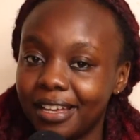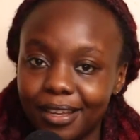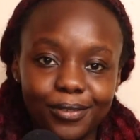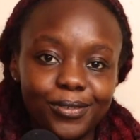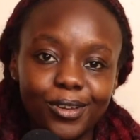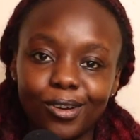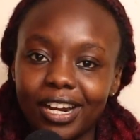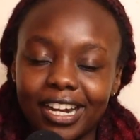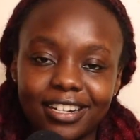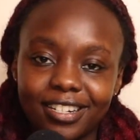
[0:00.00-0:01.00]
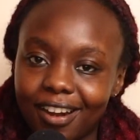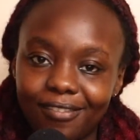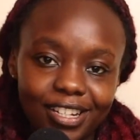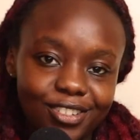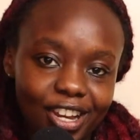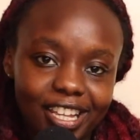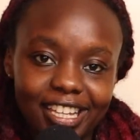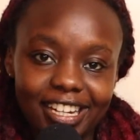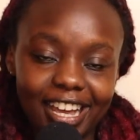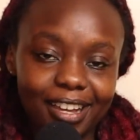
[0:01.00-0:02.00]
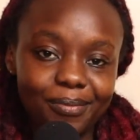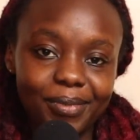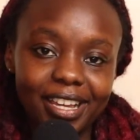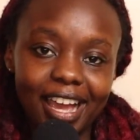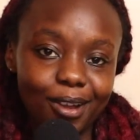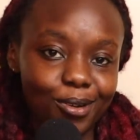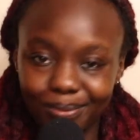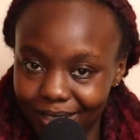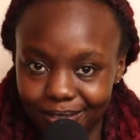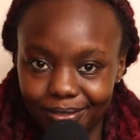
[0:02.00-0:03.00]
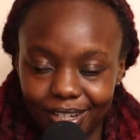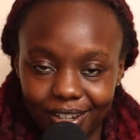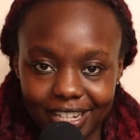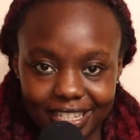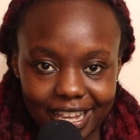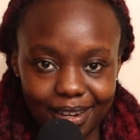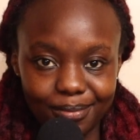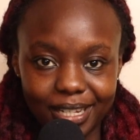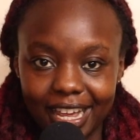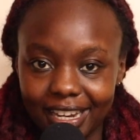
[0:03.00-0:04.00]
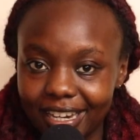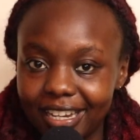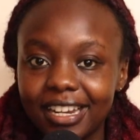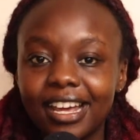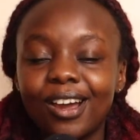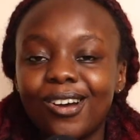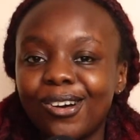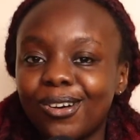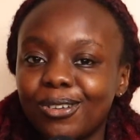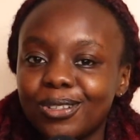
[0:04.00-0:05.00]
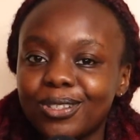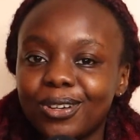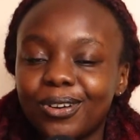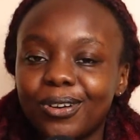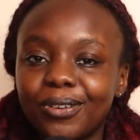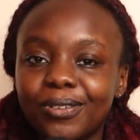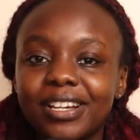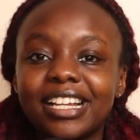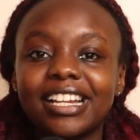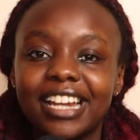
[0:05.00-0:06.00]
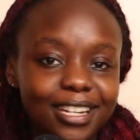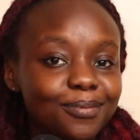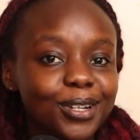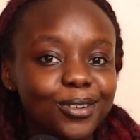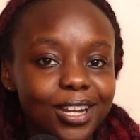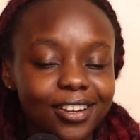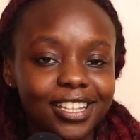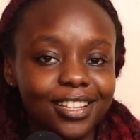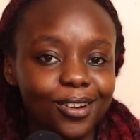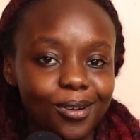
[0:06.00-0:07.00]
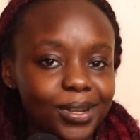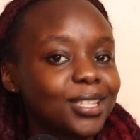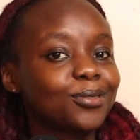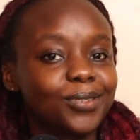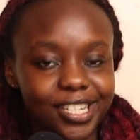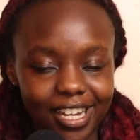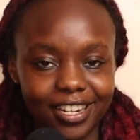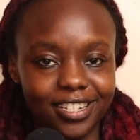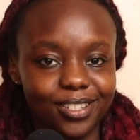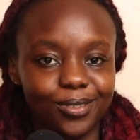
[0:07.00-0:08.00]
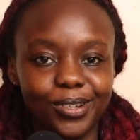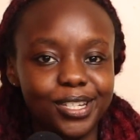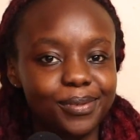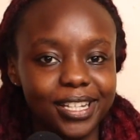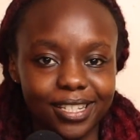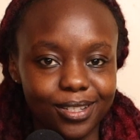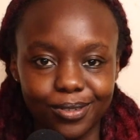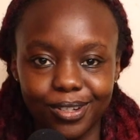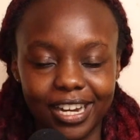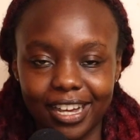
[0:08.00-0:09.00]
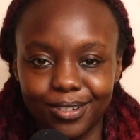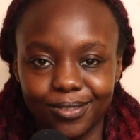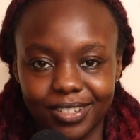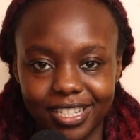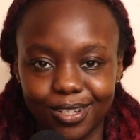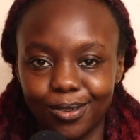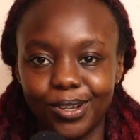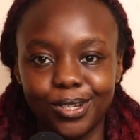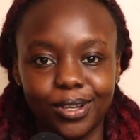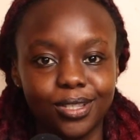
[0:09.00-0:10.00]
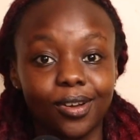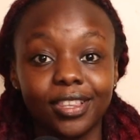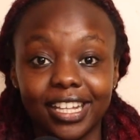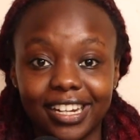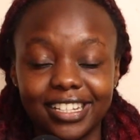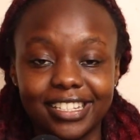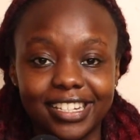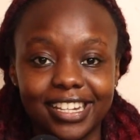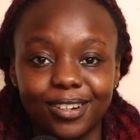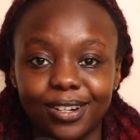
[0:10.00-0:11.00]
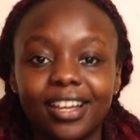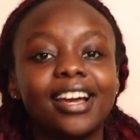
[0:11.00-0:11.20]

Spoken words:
if you are a travel junkie like me, I hope this video has helped, and also let me know down in the comments which countries or which places would you like to visit, or which ones are on the list that